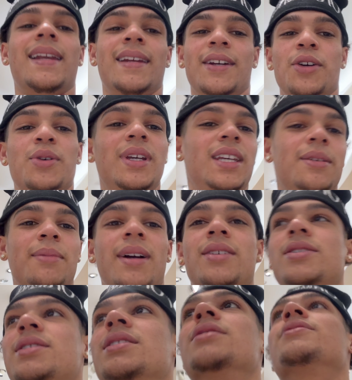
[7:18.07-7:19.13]
and go eat by
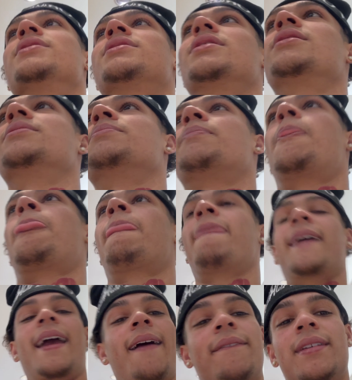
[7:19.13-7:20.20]
yourself or something.
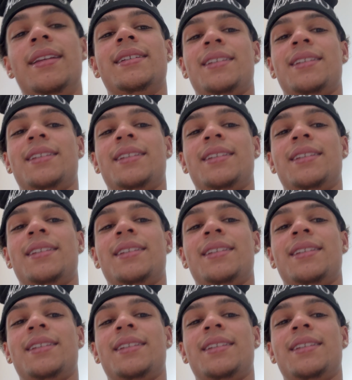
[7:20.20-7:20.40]
Like after this,